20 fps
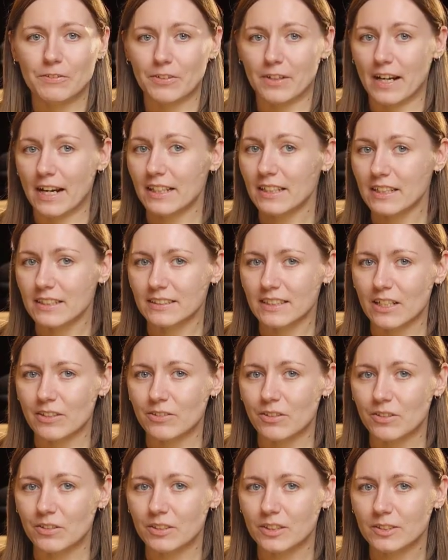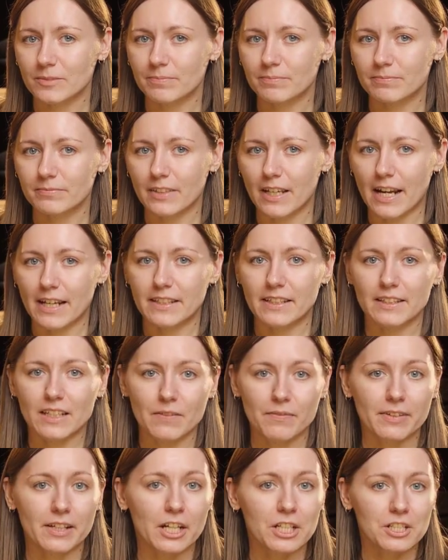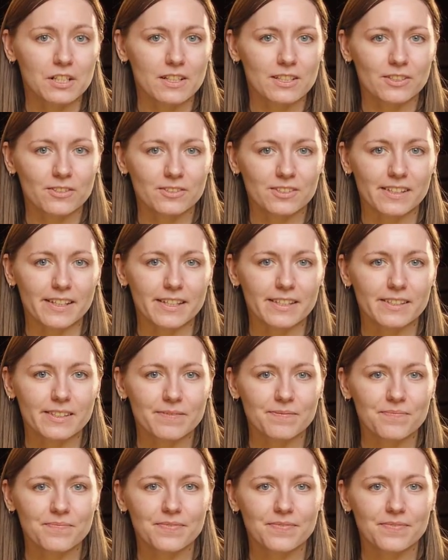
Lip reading: If your headings are wrong, heading navigation is useless.